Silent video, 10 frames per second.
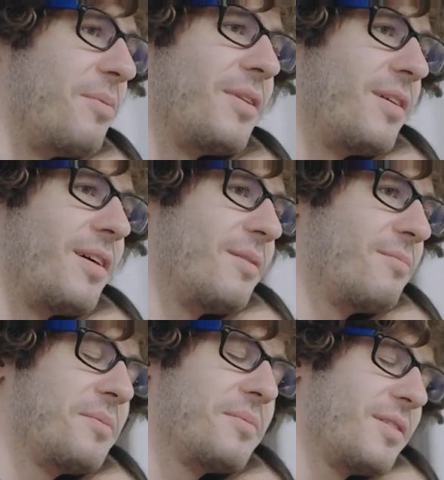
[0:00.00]
you
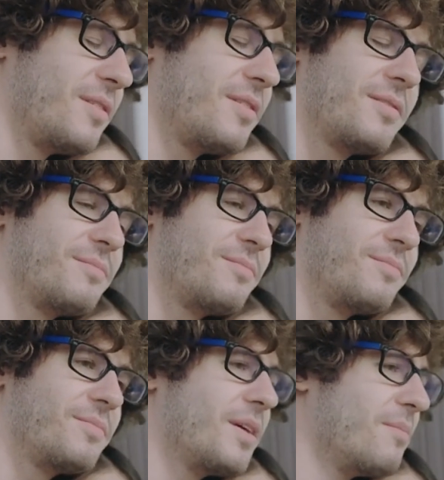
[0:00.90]
very
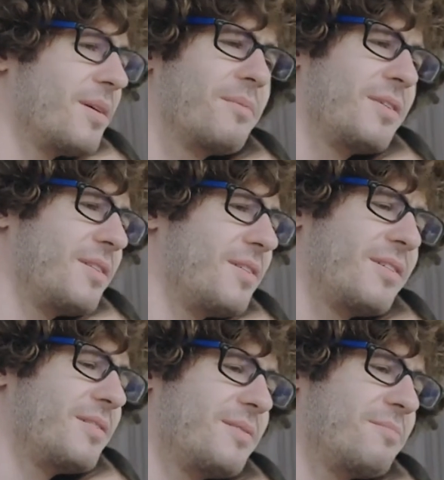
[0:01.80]
definitely better make up for it.